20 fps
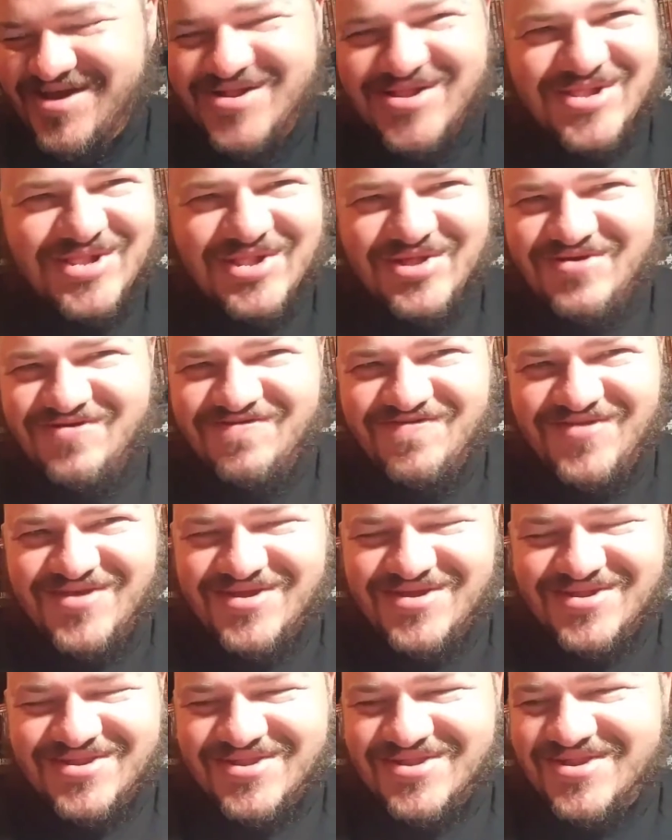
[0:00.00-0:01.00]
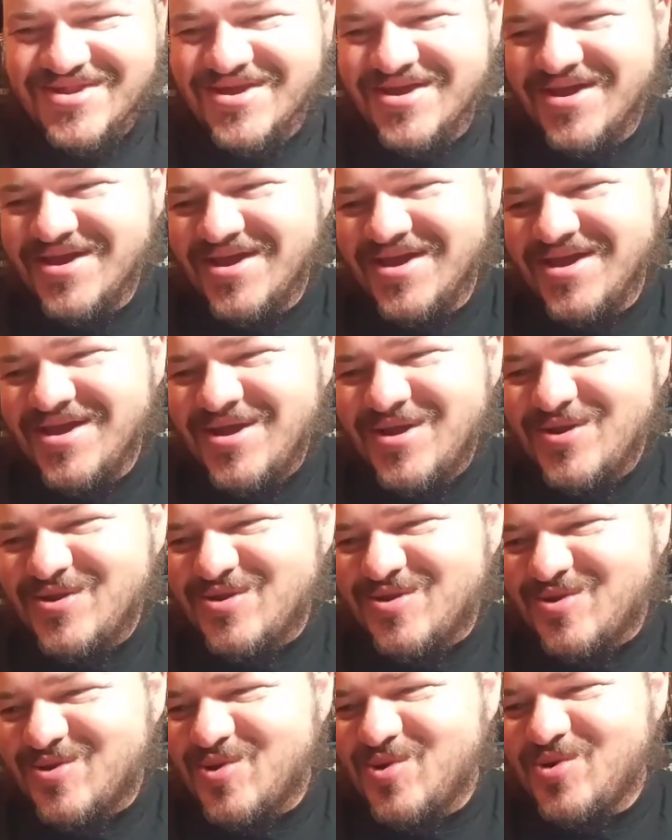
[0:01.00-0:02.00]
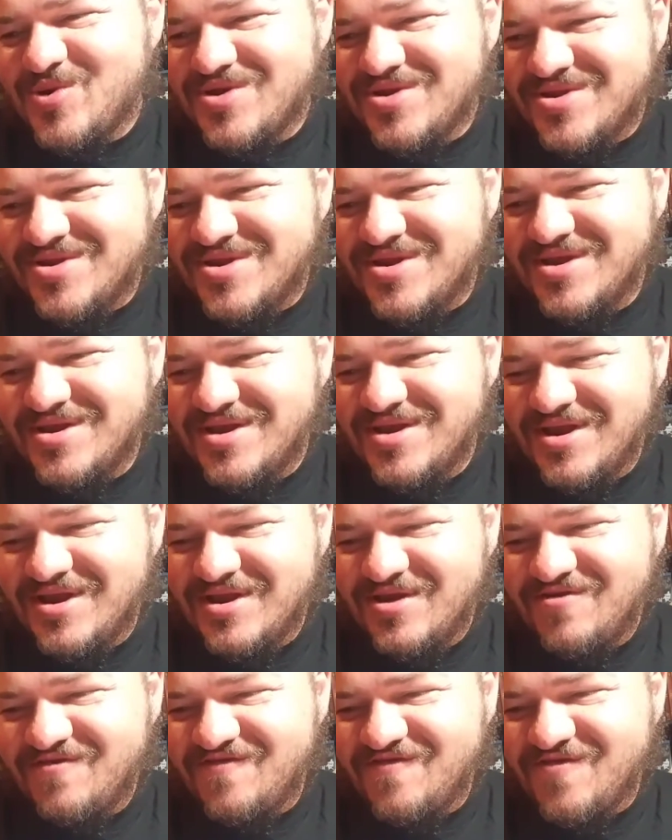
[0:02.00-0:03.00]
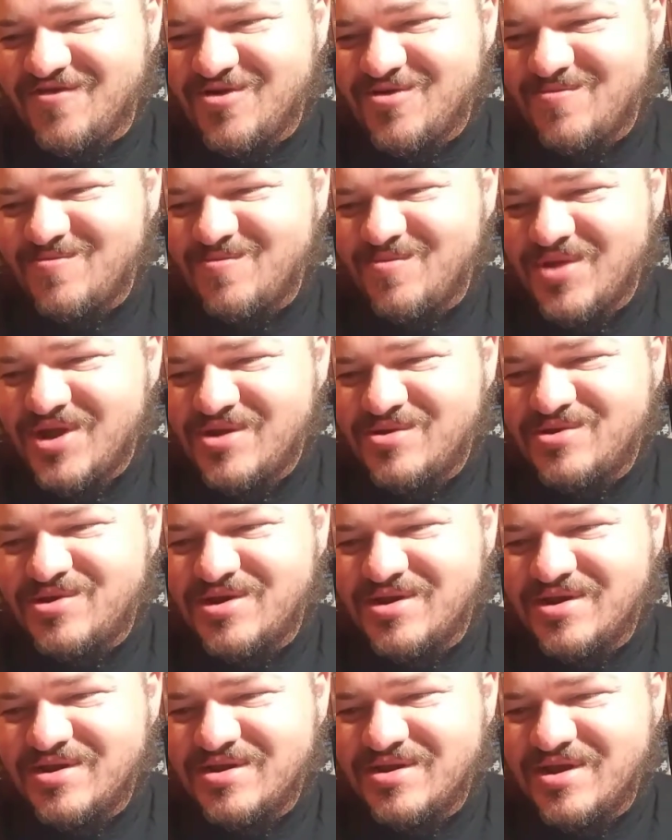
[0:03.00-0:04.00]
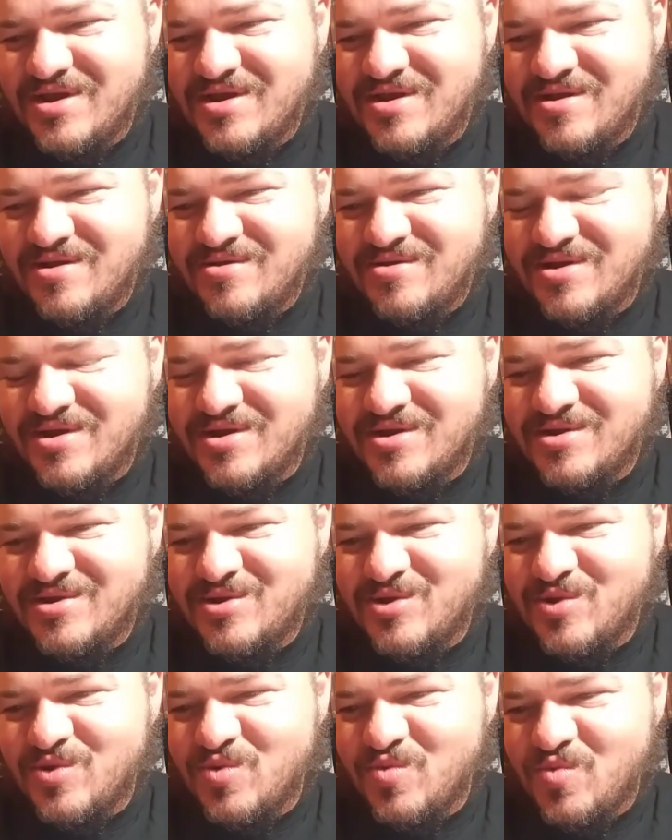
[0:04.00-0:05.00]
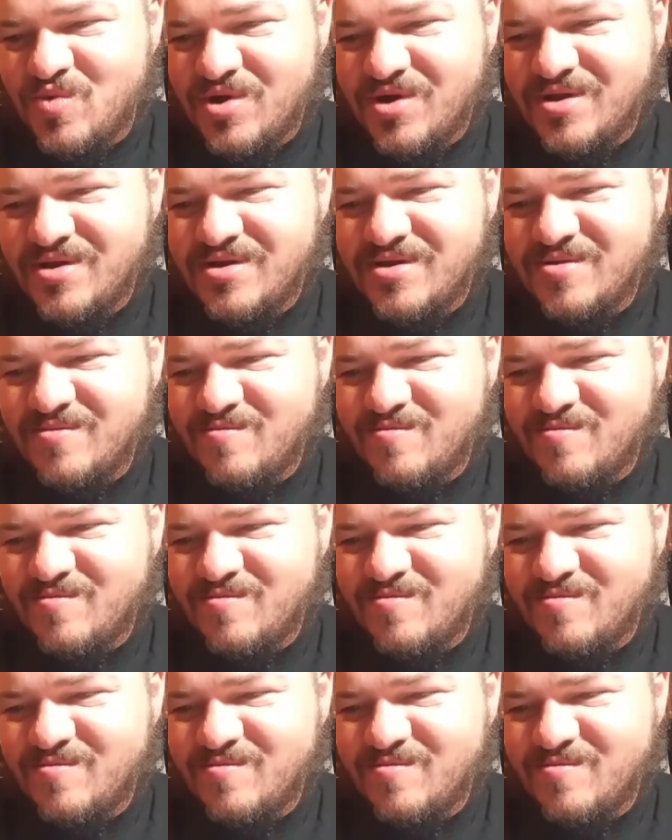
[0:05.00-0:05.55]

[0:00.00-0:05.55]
Love this. Soar City from melting down into one